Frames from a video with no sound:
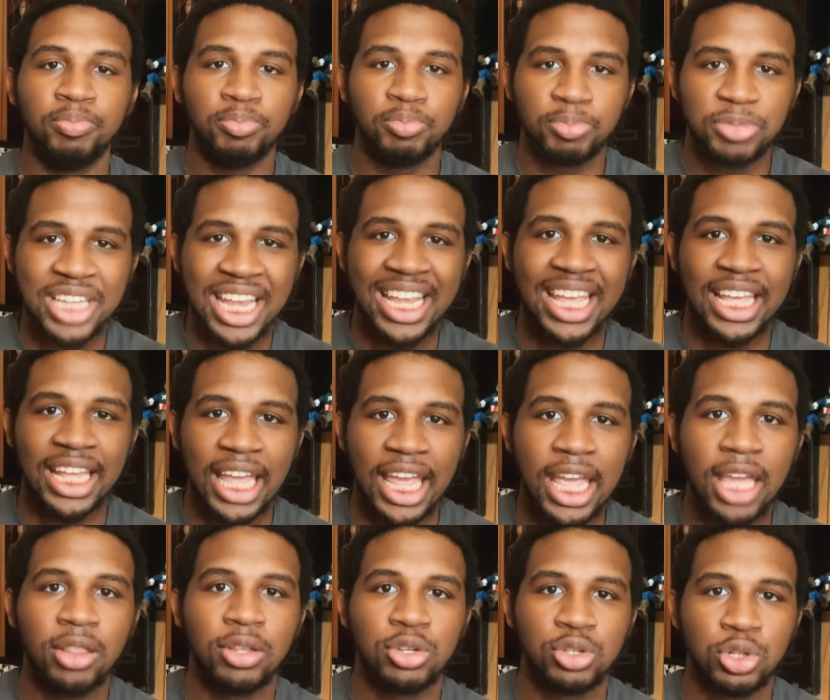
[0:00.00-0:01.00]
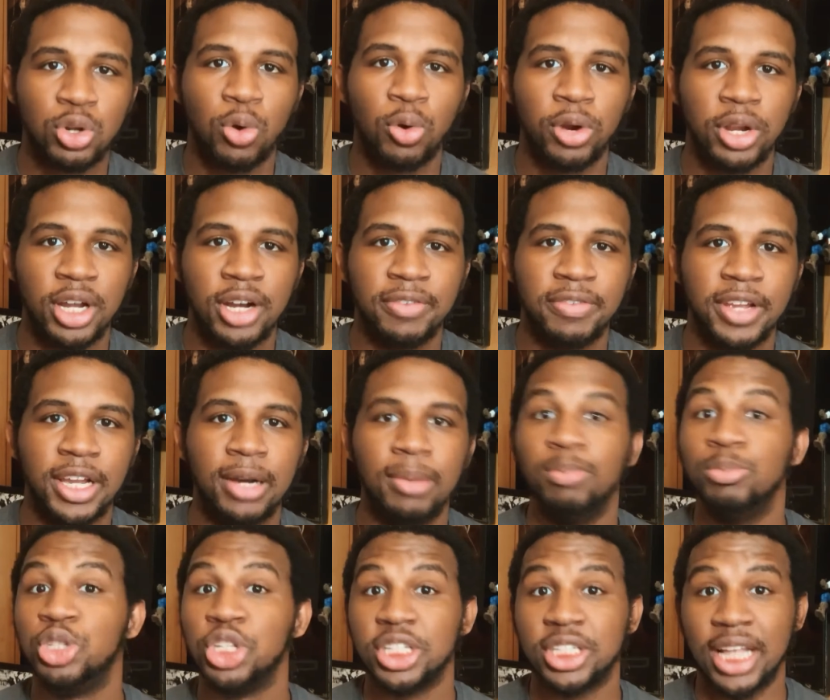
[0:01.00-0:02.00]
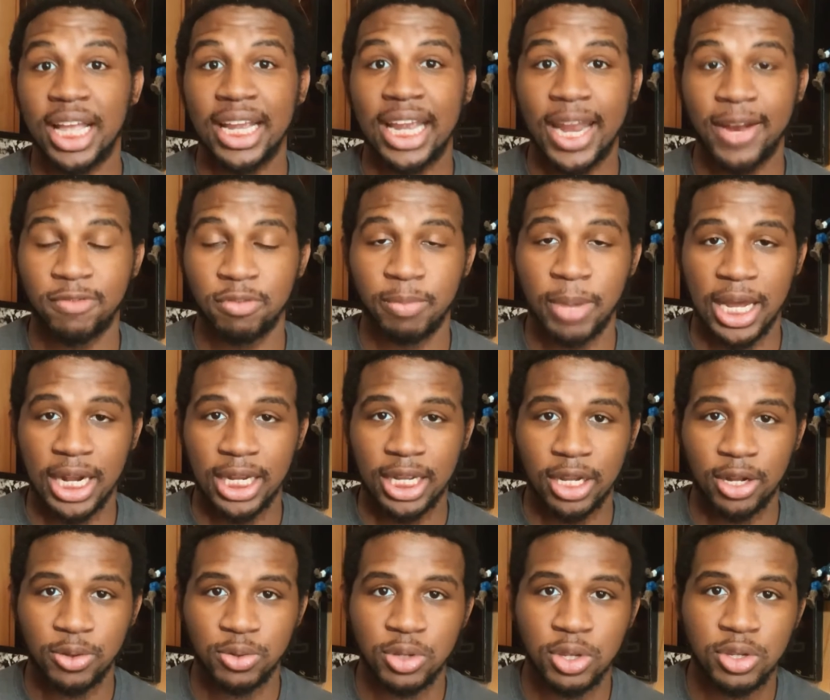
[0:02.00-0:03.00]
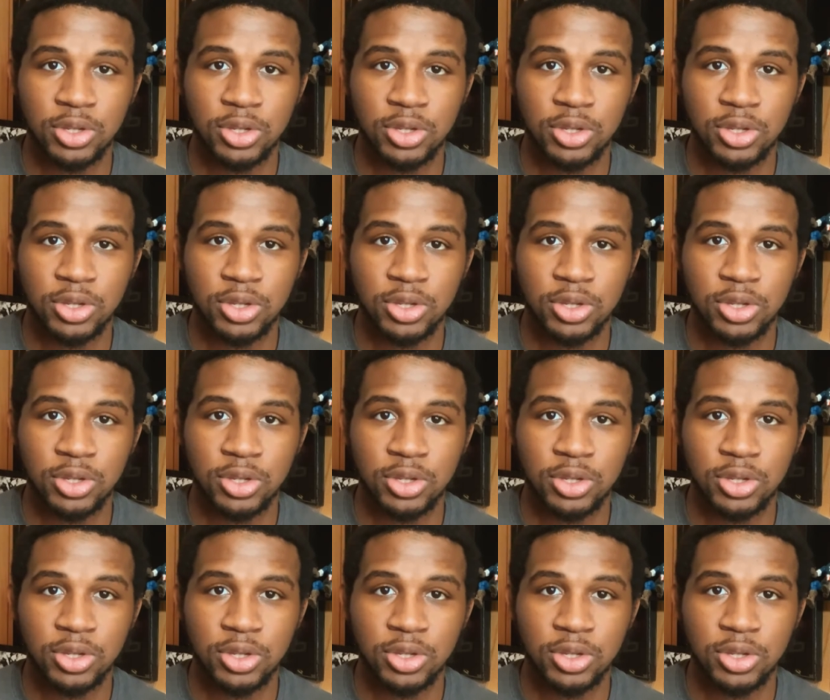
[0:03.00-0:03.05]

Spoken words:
taking in the story of him just like everybody else.